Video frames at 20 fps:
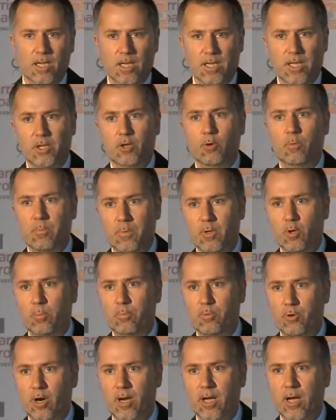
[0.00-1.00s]
your
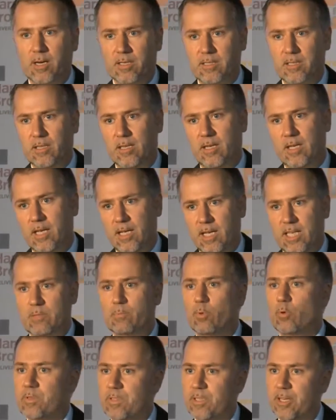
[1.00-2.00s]
product is
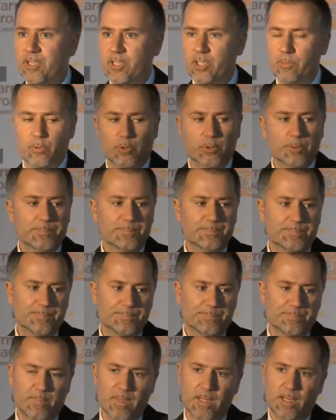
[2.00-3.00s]
more searchable,
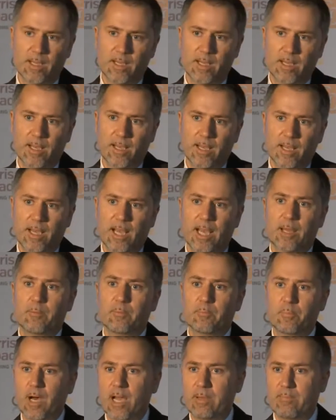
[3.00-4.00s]

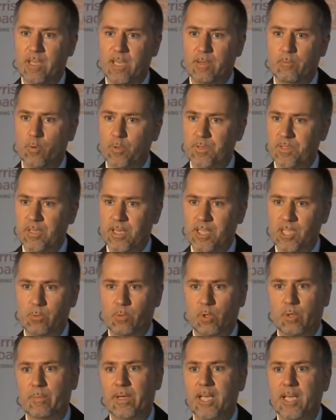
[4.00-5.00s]
and by being more
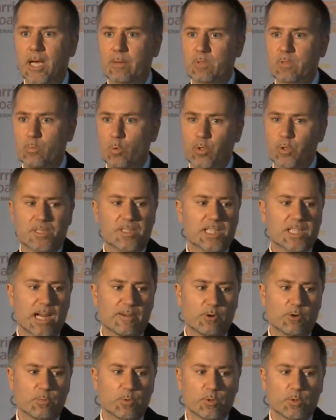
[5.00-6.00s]
searchable, it becomes more
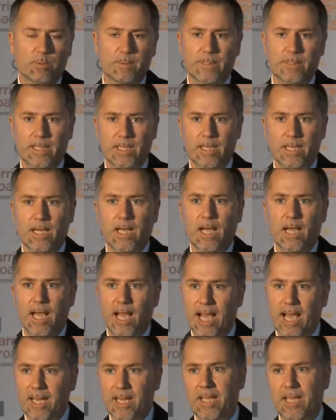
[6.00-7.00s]
discoverable,
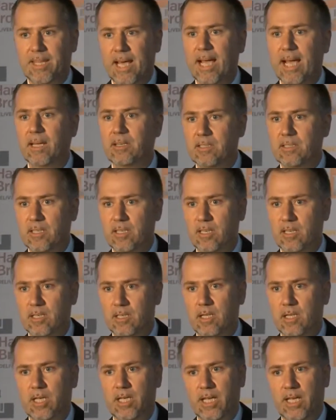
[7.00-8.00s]
and that in
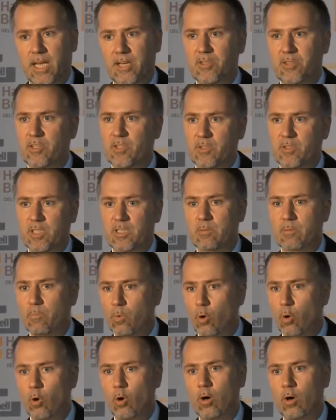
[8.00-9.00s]
turn introduces
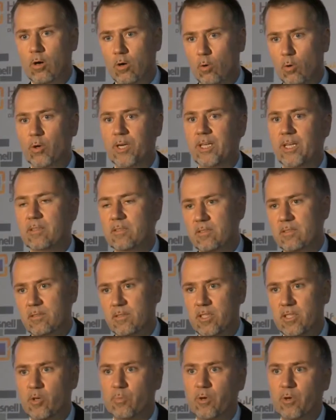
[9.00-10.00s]
more audience
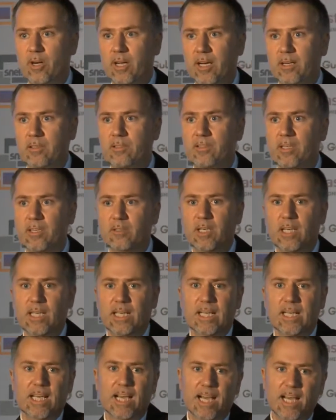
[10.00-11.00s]
to your product. So,
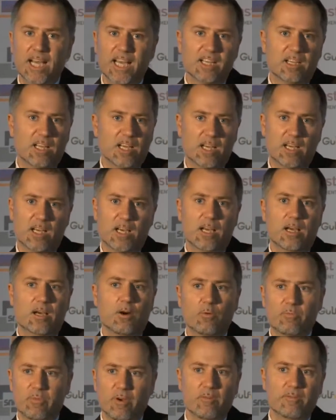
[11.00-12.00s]
and
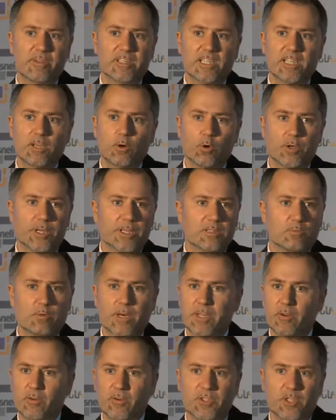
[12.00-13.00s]
obviously audience,
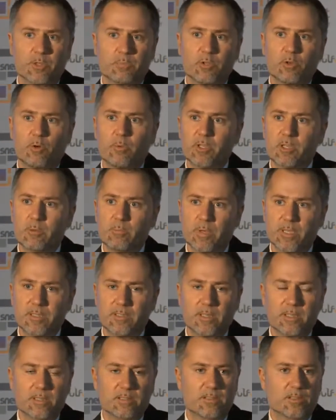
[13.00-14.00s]
whether you're in a subscription
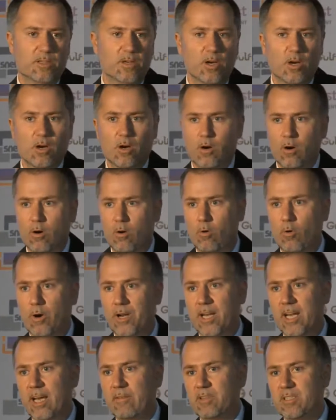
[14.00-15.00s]
business or in
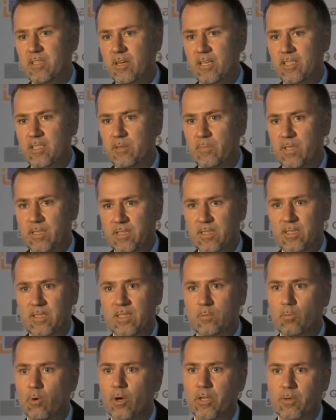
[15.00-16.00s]
an advertising business,
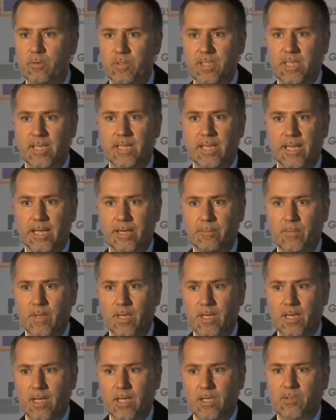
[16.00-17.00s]
is what you're seeking.
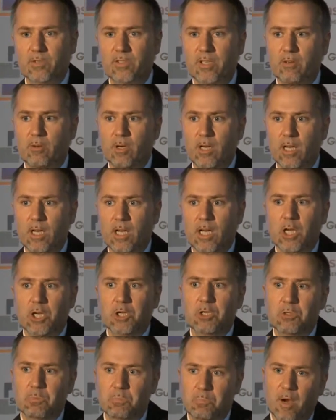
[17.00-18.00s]
So
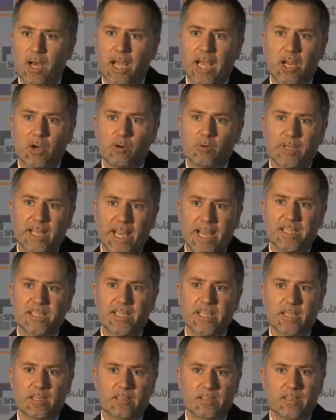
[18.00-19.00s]
by
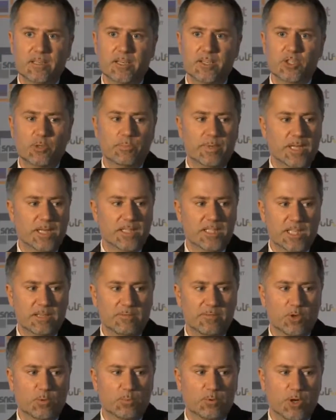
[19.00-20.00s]
creating searchability
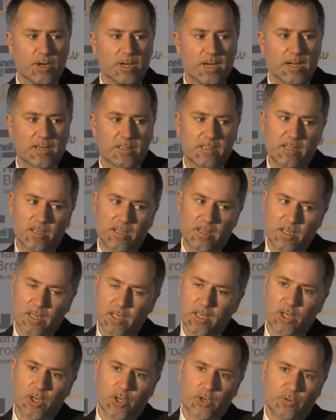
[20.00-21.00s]
for your product
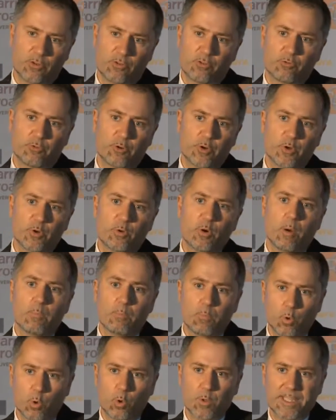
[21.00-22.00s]
through
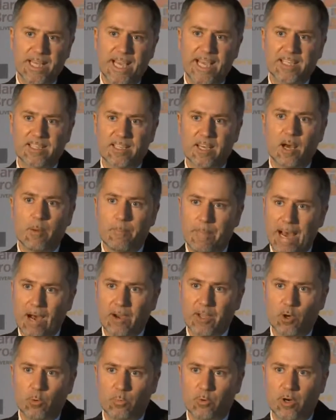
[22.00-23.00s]
more data about
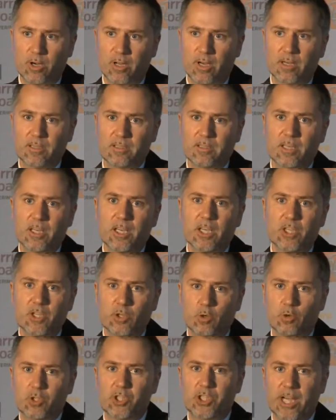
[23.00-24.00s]
your product,
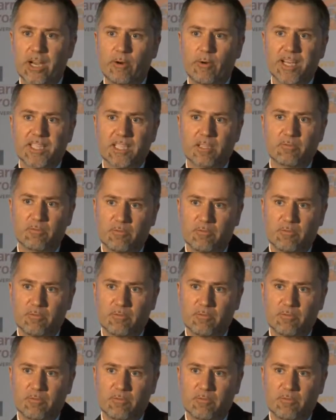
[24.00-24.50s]
you're generating